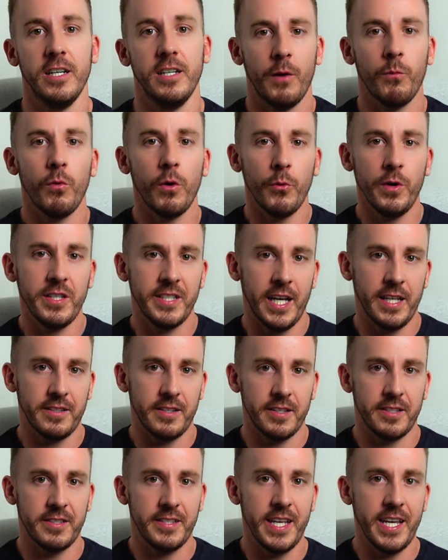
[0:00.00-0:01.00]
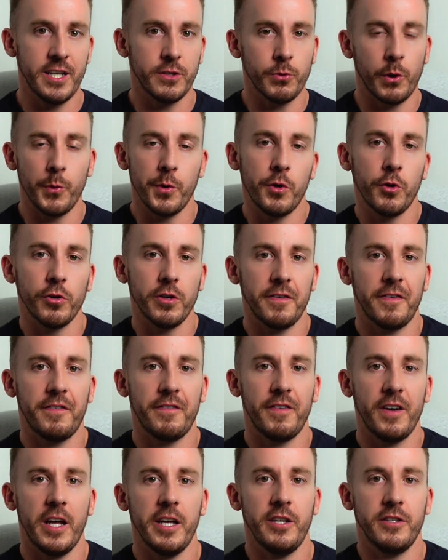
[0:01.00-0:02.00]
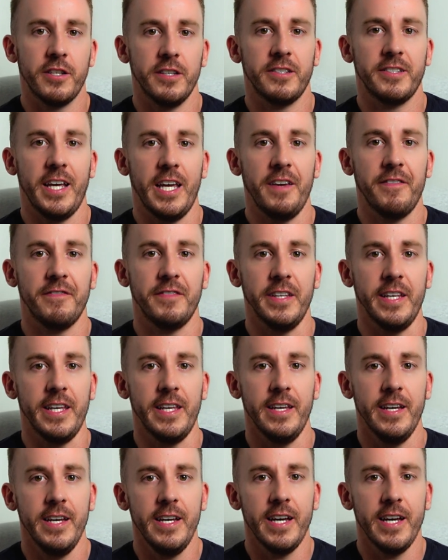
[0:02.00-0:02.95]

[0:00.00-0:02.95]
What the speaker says: And what we tend to see is what we call a flight to safety.